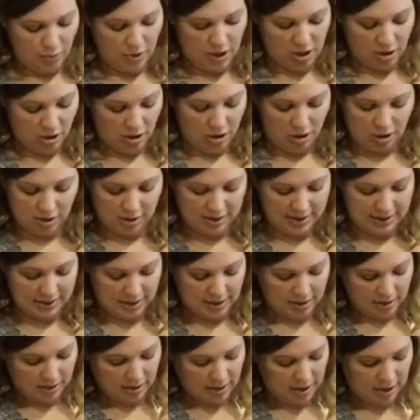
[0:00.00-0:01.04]
we are all
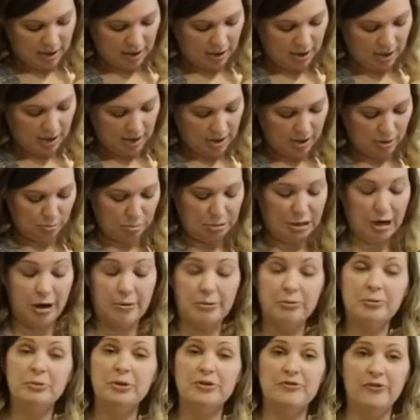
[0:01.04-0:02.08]
snuggly here and he'll
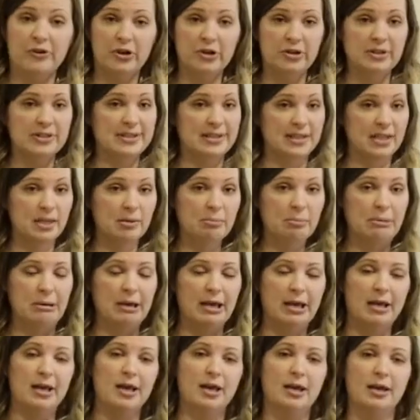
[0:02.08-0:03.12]
probably fall asleep
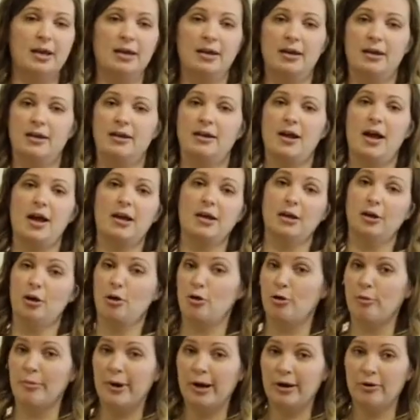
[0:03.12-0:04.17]
and I can
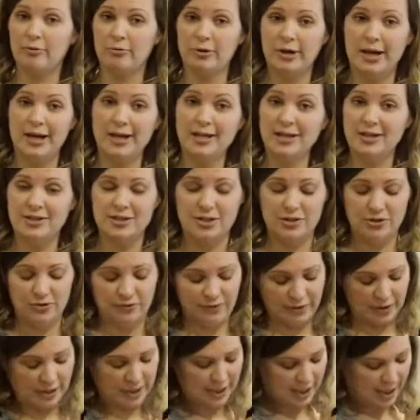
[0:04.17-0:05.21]
go about what I need to do
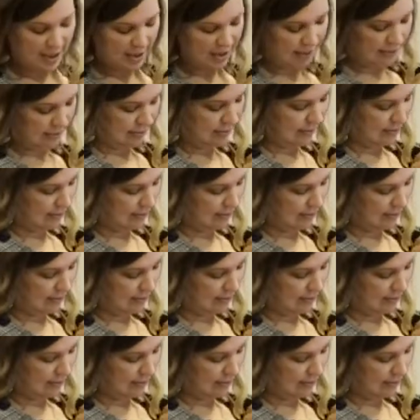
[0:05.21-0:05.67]
for the day.